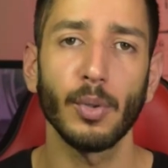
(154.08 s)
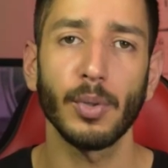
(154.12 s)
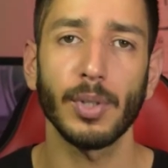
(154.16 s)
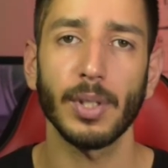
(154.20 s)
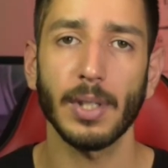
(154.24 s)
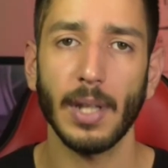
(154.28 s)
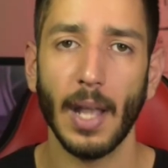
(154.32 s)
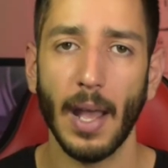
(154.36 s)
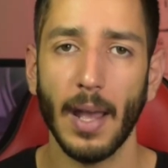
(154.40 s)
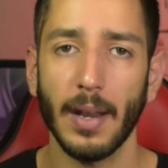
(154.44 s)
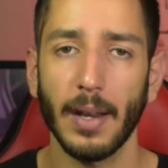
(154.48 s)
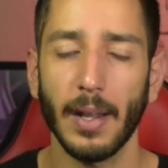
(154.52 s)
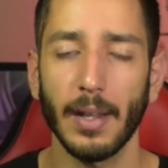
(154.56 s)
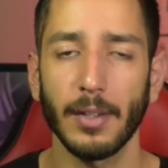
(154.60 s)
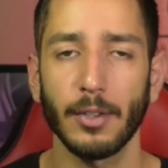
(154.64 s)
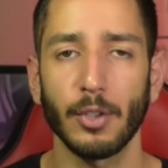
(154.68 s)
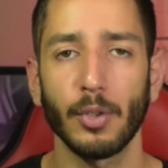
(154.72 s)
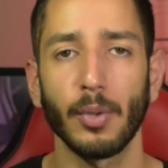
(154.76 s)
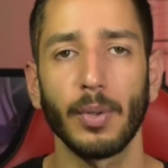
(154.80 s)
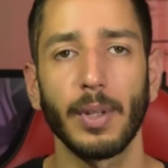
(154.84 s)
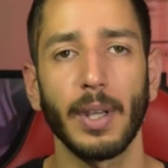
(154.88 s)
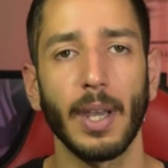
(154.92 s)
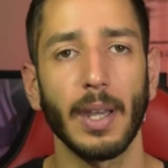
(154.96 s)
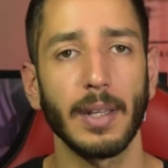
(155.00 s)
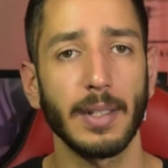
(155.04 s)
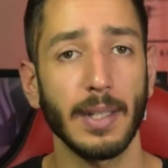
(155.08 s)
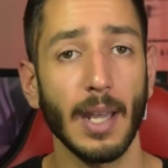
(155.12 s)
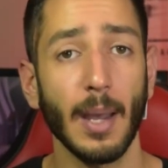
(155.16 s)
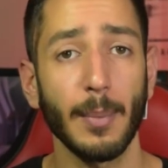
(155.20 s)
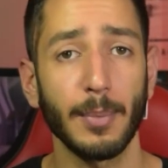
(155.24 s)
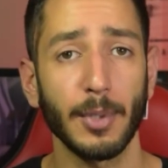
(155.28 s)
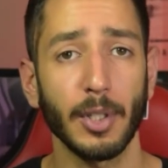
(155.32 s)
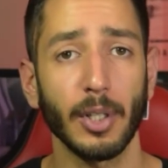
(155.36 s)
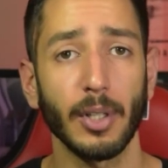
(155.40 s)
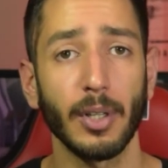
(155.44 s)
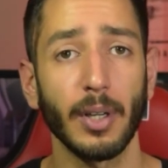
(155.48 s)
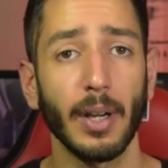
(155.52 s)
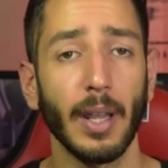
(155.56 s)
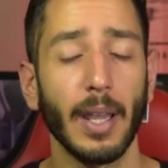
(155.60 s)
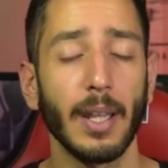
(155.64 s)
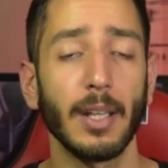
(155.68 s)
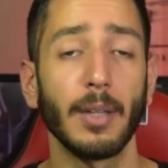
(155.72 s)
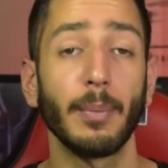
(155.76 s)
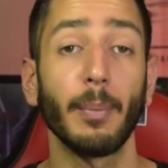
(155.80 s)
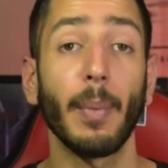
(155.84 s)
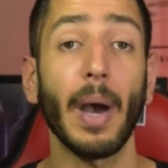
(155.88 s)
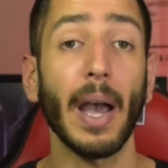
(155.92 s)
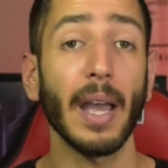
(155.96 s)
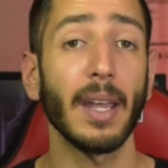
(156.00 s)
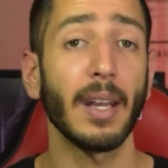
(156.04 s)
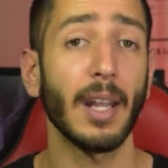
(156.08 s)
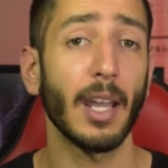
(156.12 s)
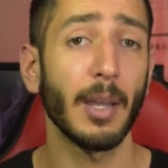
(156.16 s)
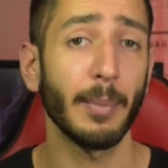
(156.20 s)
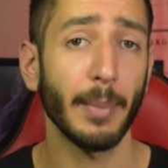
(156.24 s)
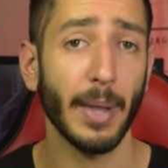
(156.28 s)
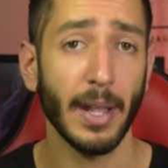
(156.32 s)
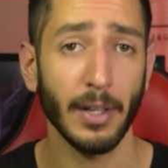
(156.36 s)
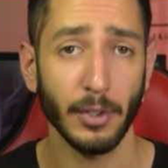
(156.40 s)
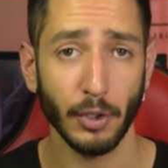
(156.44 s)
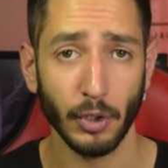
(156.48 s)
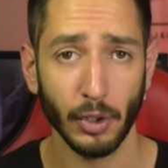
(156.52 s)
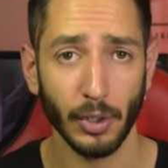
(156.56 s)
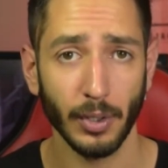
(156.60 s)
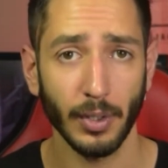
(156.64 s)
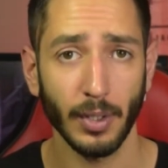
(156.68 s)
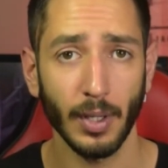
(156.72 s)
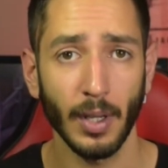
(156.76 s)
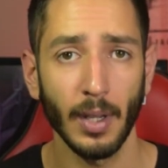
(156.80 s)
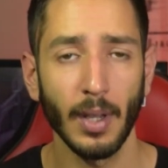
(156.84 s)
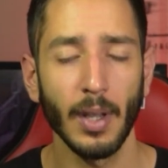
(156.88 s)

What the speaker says: SATA to the adapter, and might I mention,